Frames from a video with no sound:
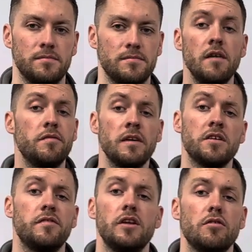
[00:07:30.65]
If you found this
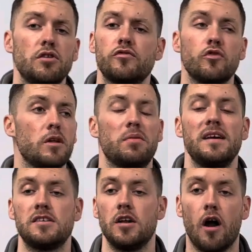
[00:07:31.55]
video useful, then
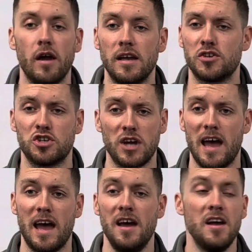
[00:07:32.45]
please like, share,